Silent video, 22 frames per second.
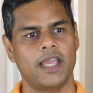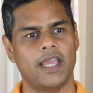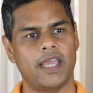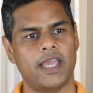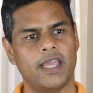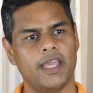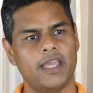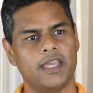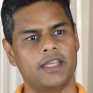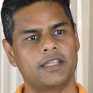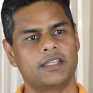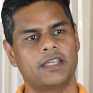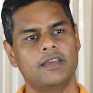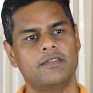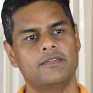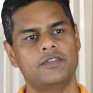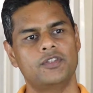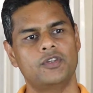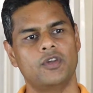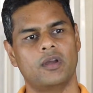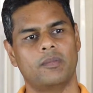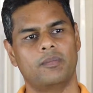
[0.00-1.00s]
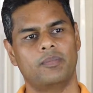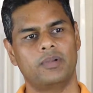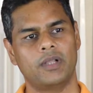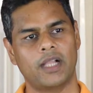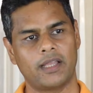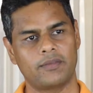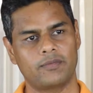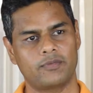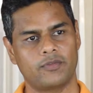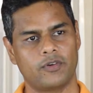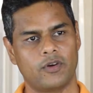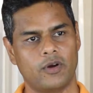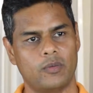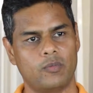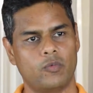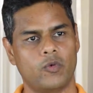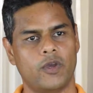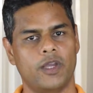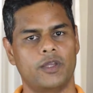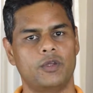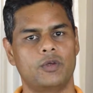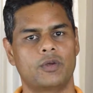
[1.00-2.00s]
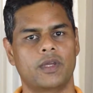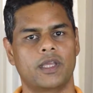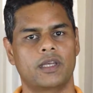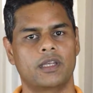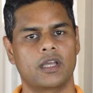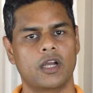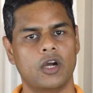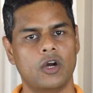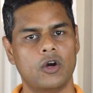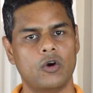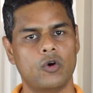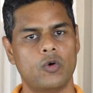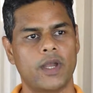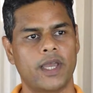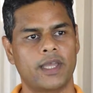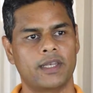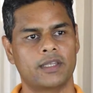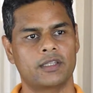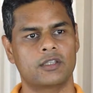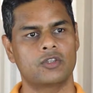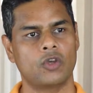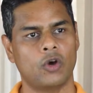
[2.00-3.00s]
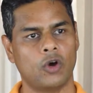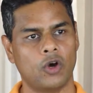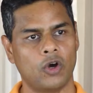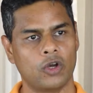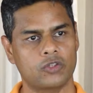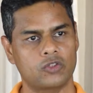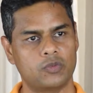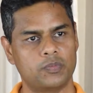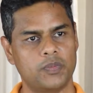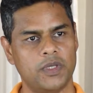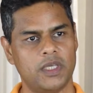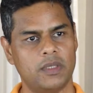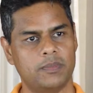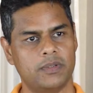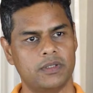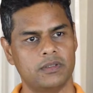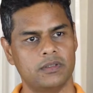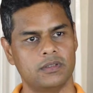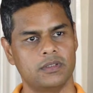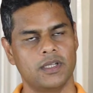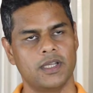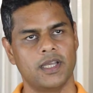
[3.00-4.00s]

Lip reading: A, it gives you a platform where you can go and talk to people.